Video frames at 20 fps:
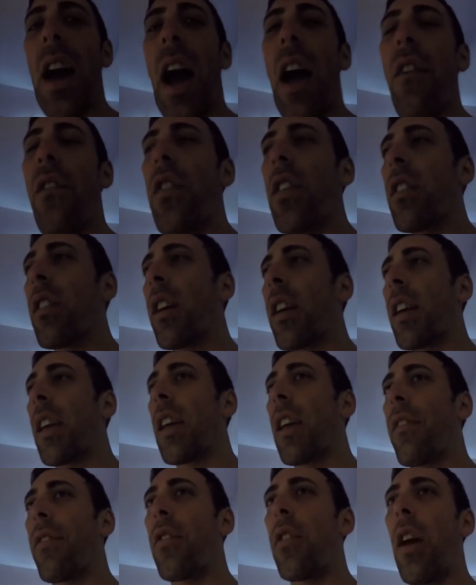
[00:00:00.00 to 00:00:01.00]
I feel
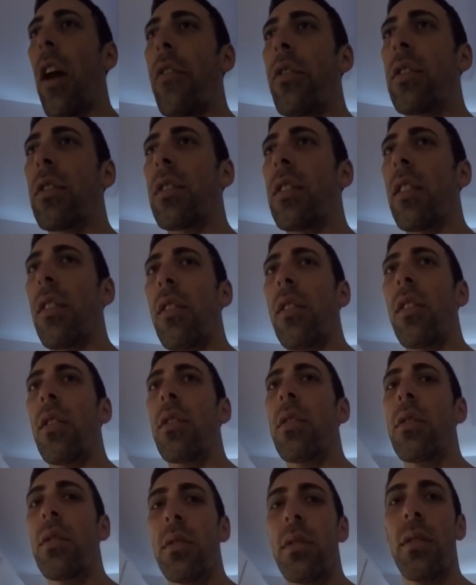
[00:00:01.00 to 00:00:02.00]
like if you have a
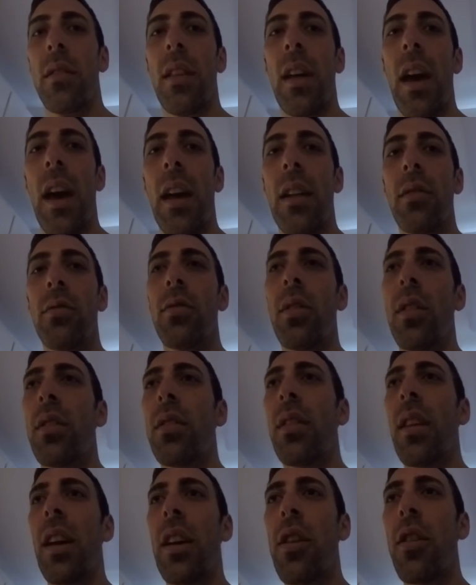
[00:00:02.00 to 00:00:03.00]
cereal that
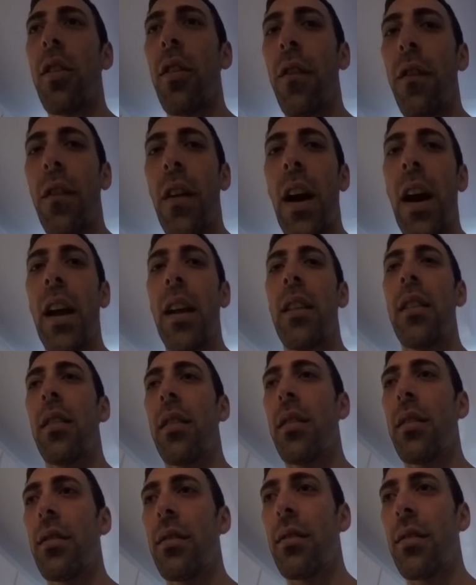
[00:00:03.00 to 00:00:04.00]
looks like you could find
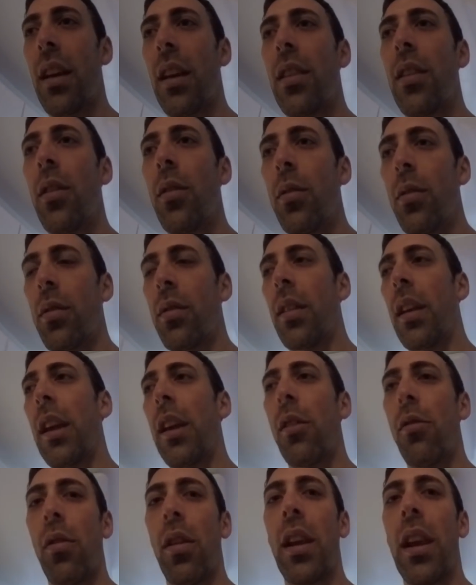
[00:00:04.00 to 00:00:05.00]
like those
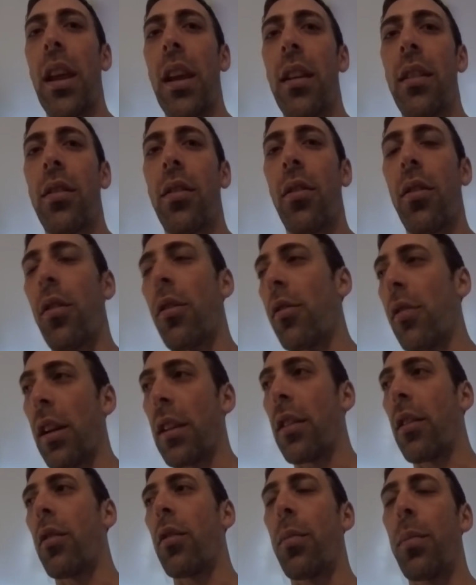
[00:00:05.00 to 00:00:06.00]
ingredients or
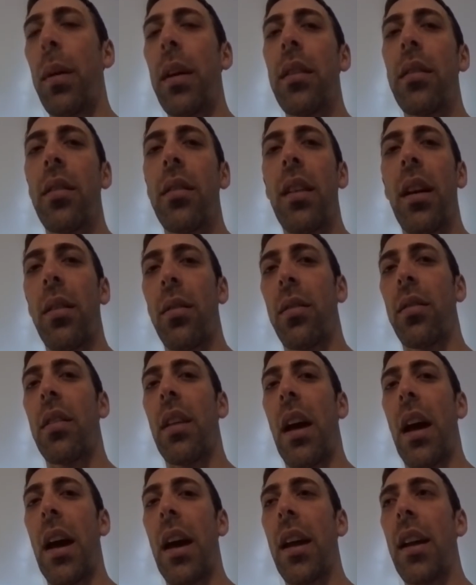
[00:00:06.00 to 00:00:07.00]
like those pieces
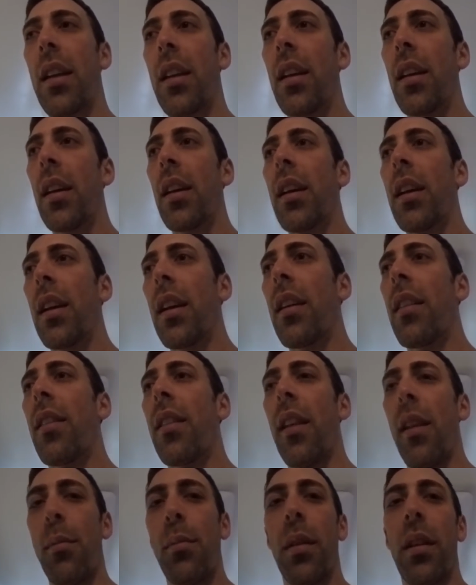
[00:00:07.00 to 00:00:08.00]
outside,
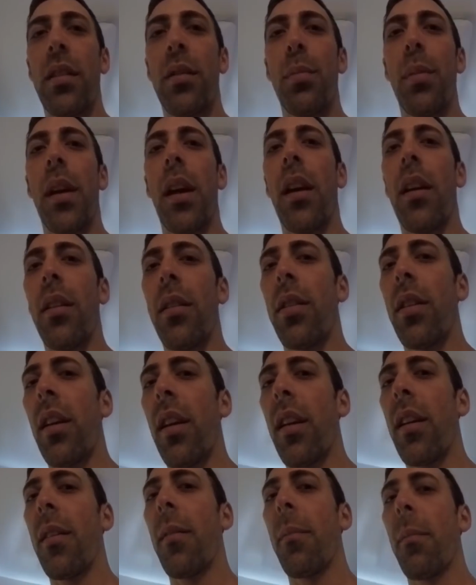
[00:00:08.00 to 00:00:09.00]
then it must be healthy.